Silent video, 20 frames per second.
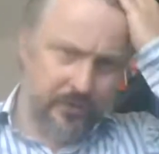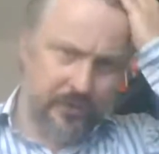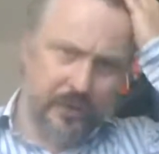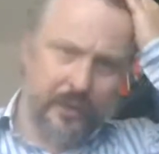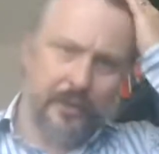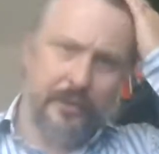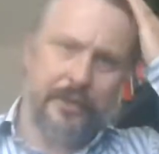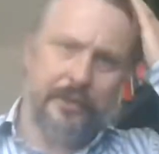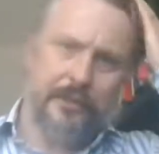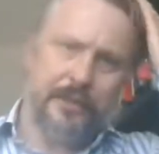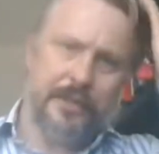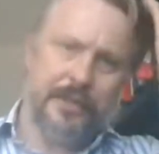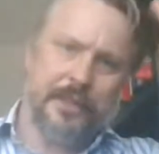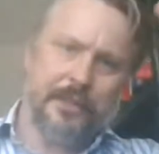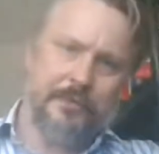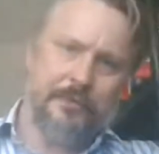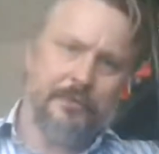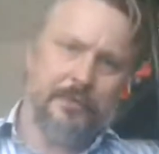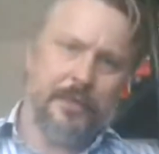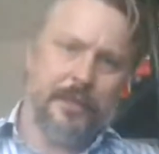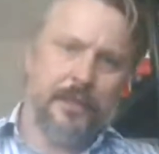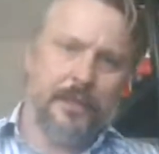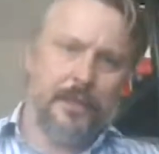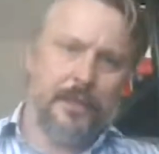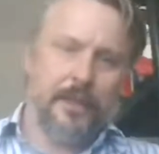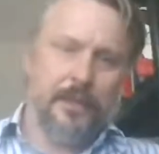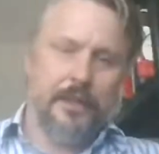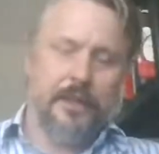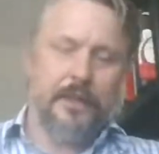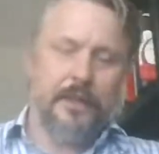although there are some
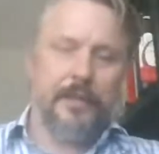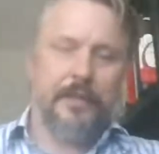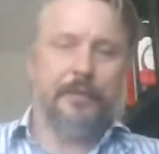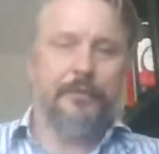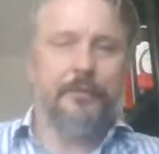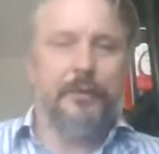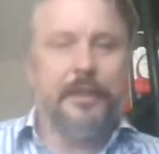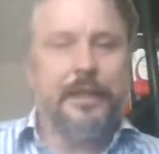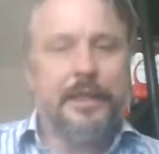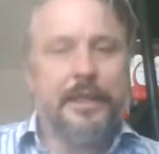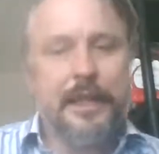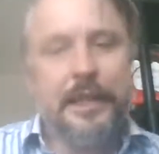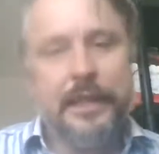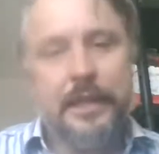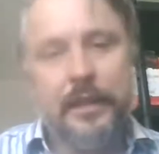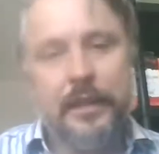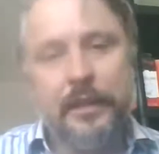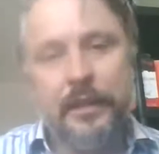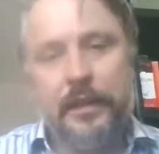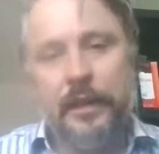differences.